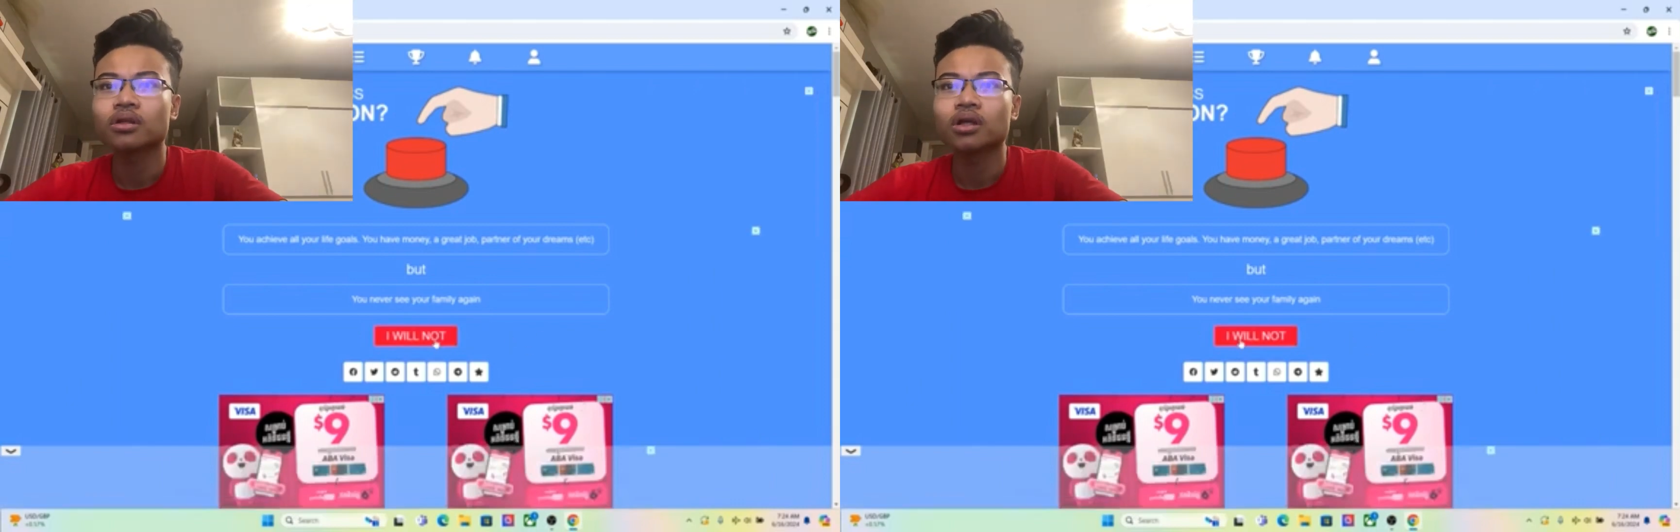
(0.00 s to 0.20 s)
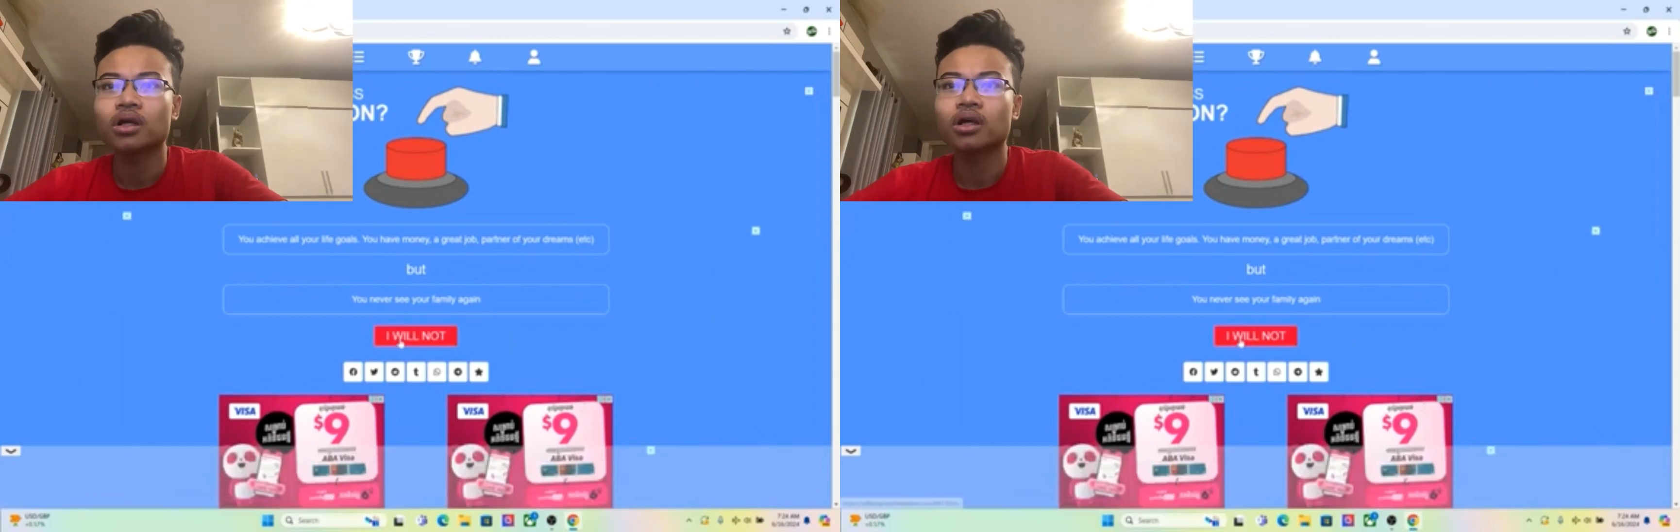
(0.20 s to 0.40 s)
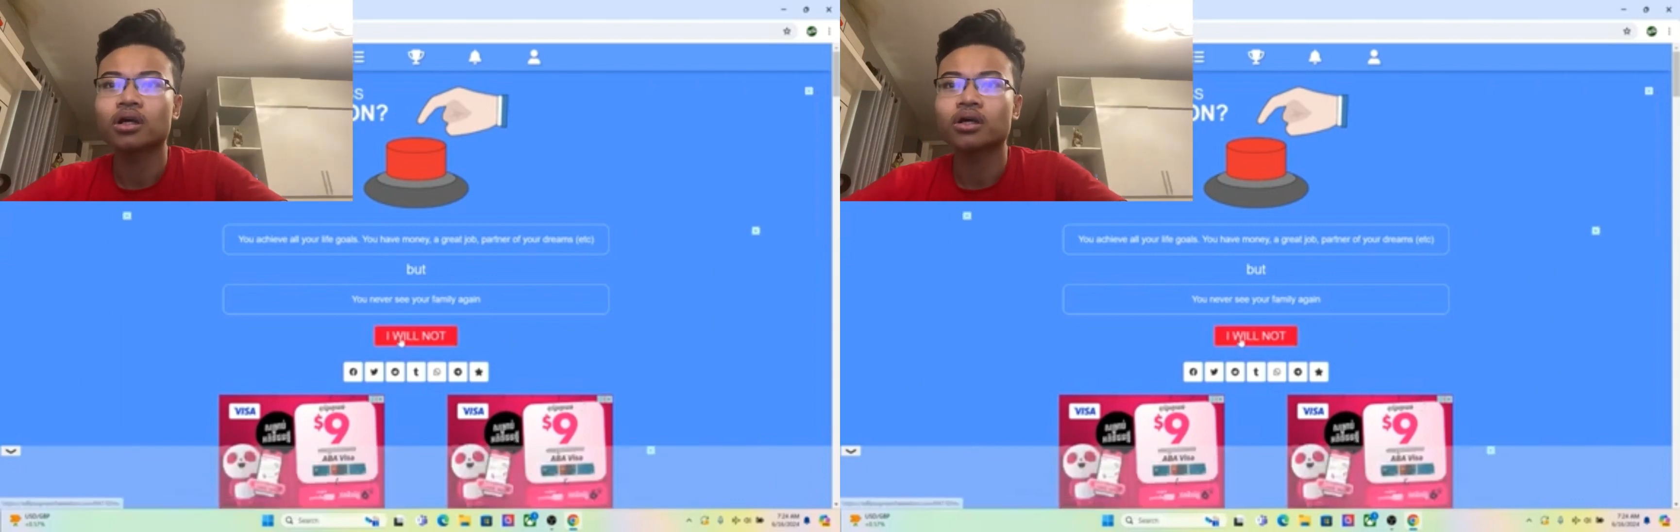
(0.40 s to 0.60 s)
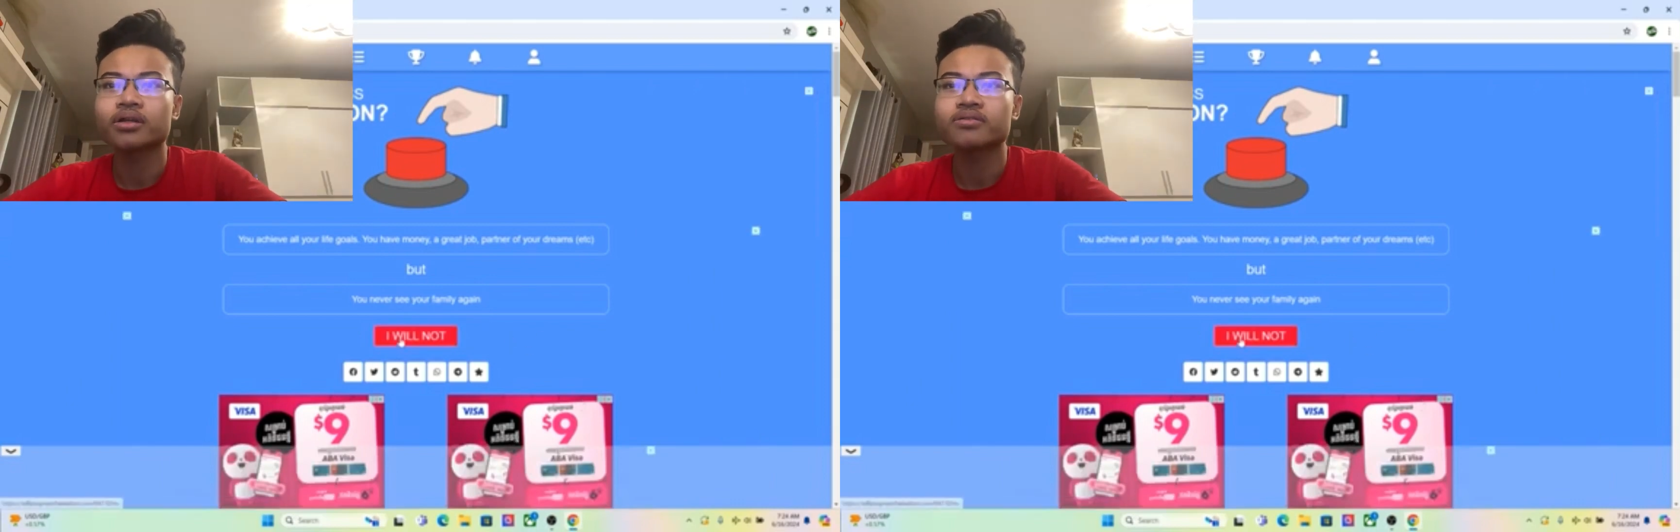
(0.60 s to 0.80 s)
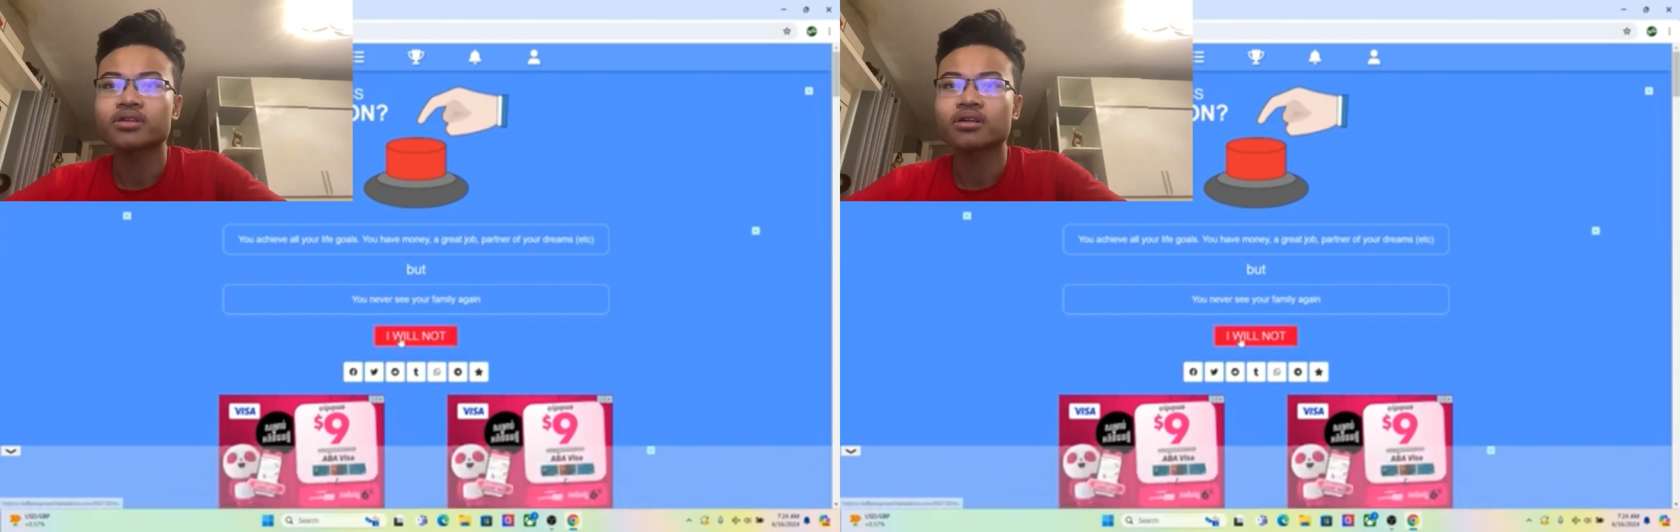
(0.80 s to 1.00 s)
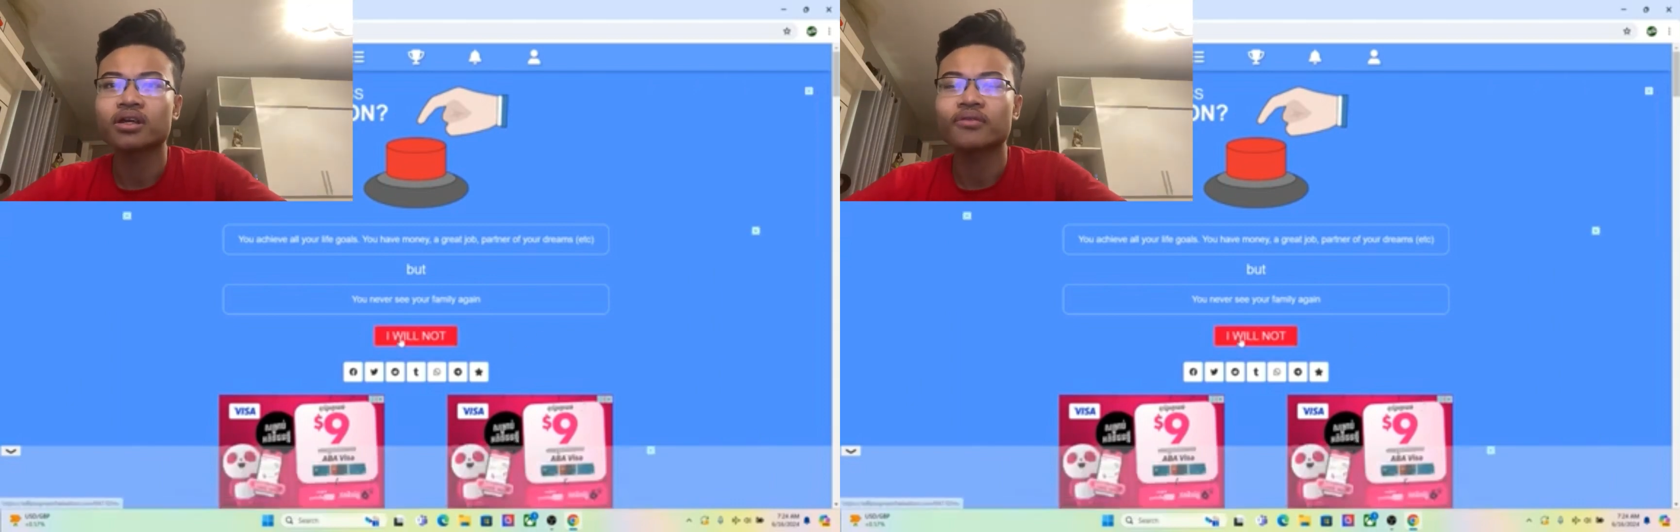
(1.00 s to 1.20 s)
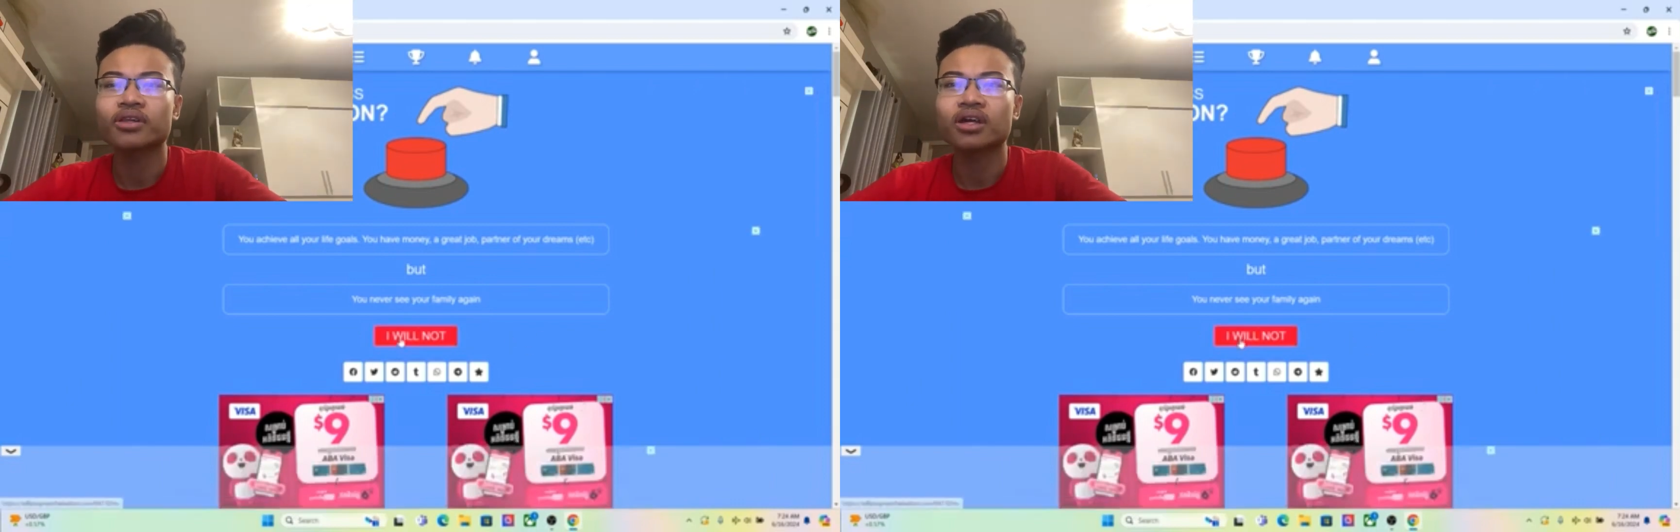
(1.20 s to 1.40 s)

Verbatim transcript: Uh, know okay, but